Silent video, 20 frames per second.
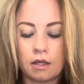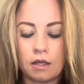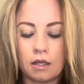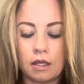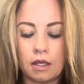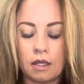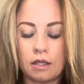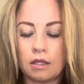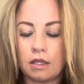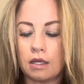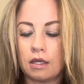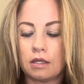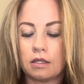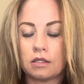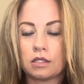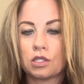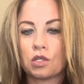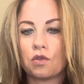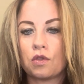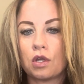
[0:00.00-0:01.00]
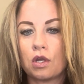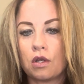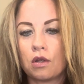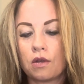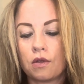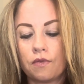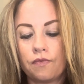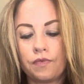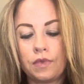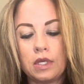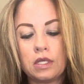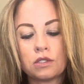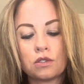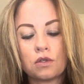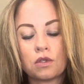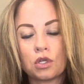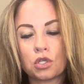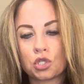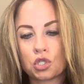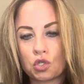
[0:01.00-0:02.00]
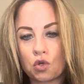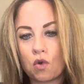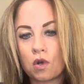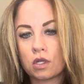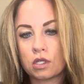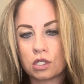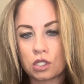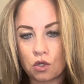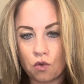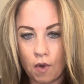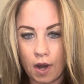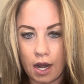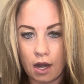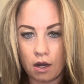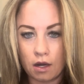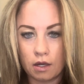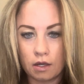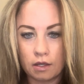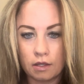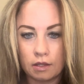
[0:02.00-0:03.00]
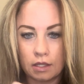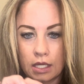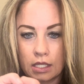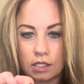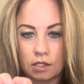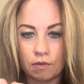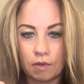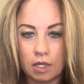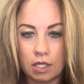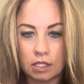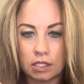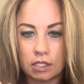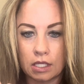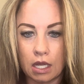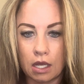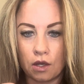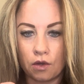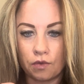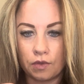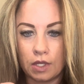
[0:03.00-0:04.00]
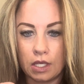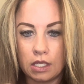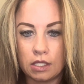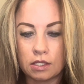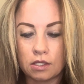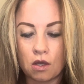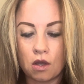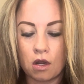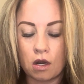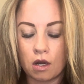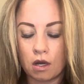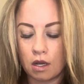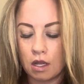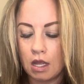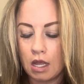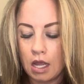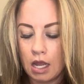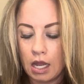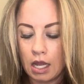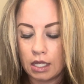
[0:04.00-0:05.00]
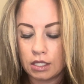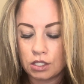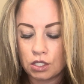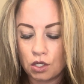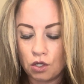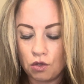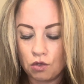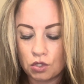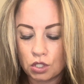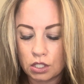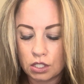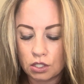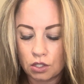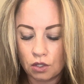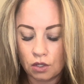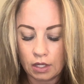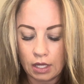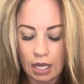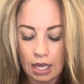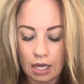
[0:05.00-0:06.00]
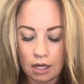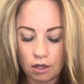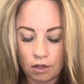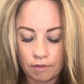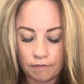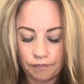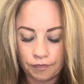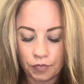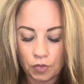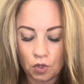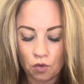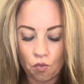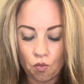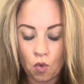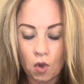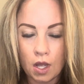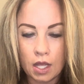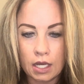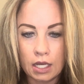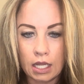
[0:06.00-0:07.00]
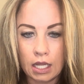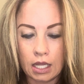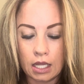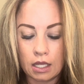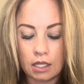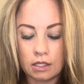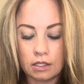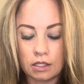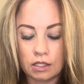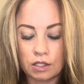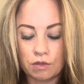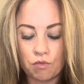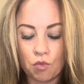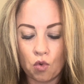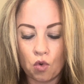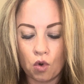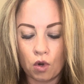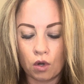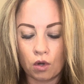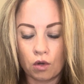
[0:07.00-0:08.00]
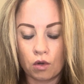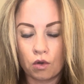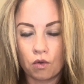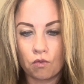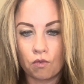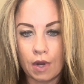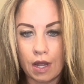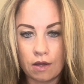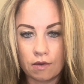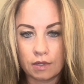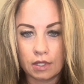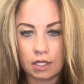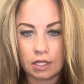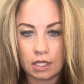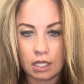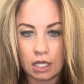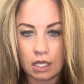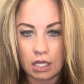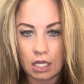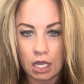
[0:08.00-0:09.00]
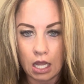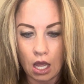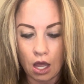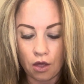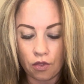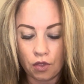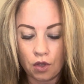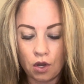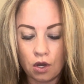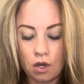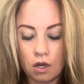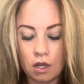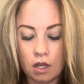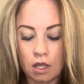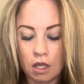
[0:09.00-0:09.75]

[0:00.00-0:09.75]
And then so these are the short square. That's what style these are. And so you just look at them. One end is more rounded than the other.